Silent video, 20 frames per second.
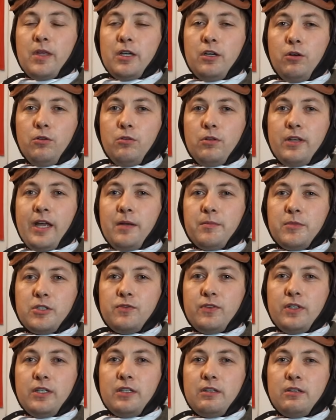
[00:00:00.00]
the cold
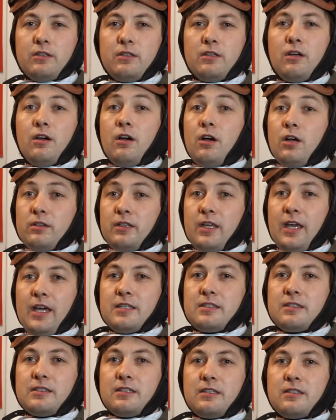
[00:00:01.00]
atmosphere, hot
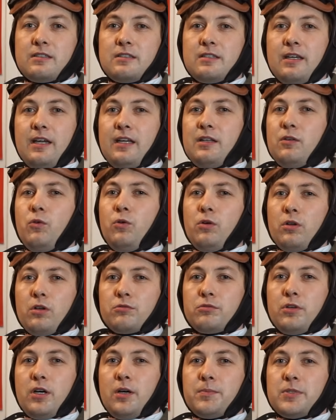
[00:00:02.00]
gases, and oil
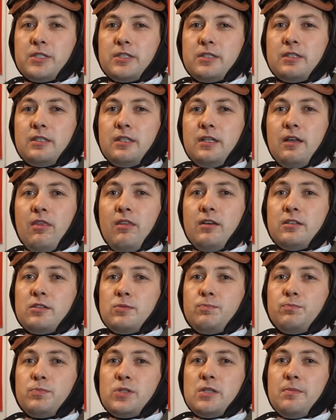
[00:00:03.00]
drops,
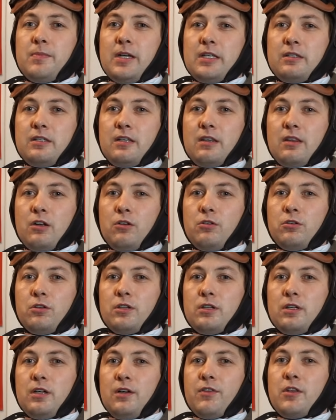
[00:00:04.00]
thus cementing the
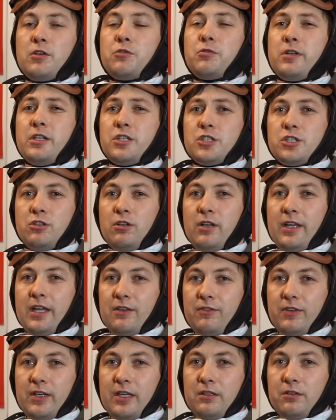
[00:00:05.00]
look of the traditional
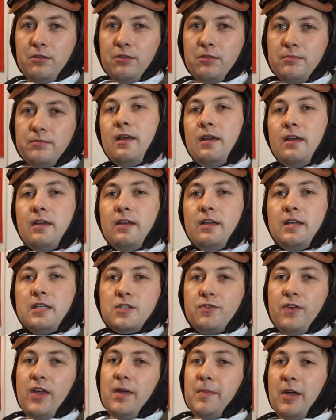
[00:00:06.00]
aviator. His
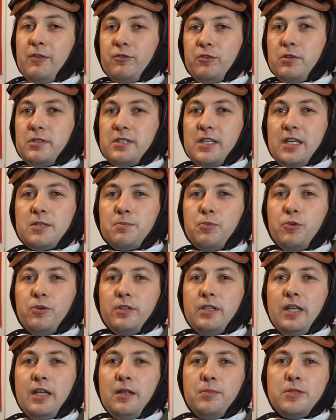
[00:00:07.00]
fame after his exploit
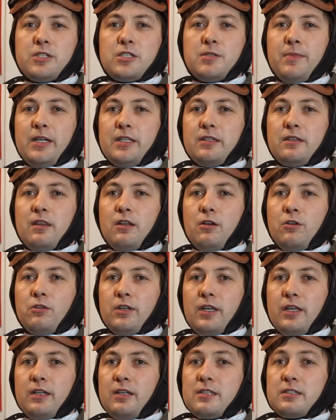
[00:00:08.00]
helped cement the look
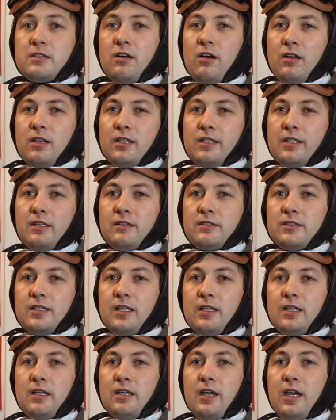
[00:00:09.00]
in his colleagues,
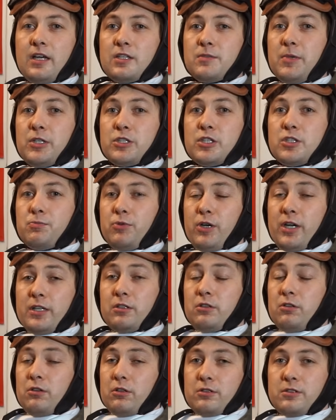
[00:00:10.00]
as much as
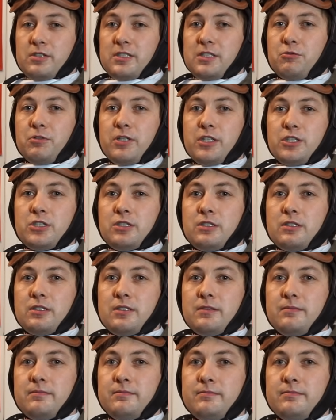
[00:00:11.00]
practical considerations.